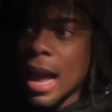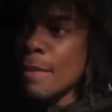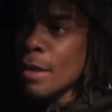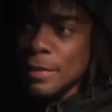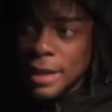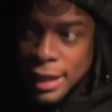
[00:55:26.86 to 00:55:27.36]
I
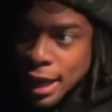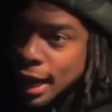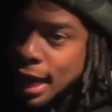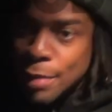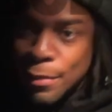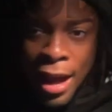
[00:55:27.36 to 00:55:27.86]
got my money,
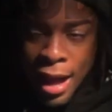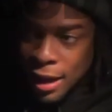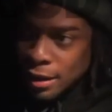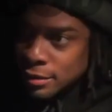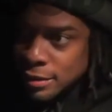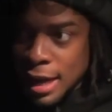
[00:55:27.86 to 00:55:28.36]
I got my
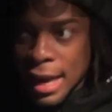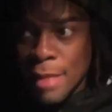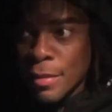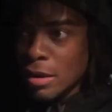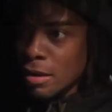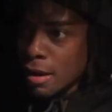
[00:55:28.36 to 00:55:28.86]
house, I
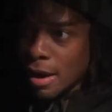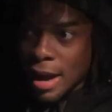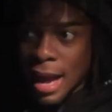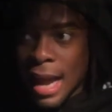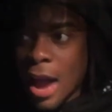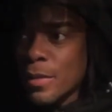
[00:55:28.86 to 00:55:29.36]
got my
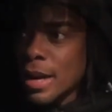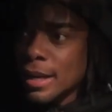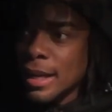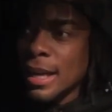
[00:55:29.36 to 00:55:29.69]
car, I got what